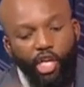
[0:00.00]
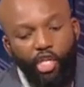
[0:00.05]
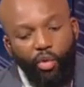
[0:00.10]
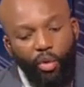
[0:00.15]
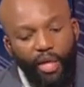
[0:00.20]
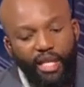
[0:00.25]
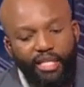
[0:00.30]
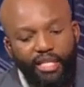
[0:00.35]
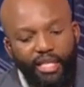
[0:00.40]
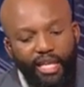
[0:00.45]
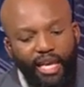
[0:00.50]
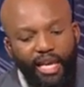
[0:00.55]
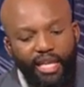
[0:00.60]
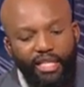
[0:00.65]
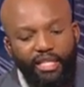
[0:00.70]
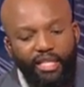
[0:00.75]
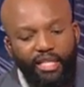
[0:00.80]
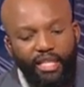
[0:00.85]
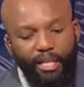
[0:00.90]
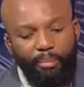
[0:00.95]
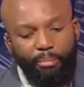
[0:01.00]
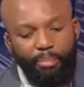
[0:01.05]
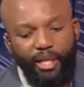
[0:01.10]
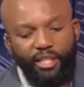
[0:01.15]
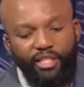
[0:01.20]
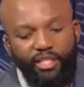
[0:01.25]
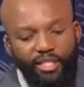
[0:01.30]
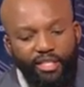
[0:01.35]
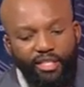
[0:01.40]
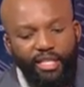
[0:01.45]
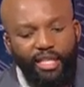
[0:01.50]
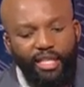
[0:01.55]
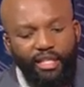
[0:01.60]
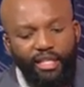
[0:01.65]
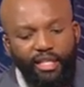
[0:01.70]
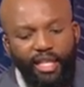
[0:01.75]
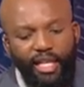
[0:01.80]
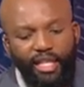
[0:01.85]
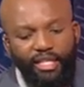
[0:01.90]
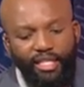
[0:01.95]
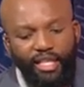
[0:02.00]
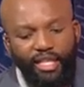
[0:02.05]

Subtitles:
You indicated that branches that didn't get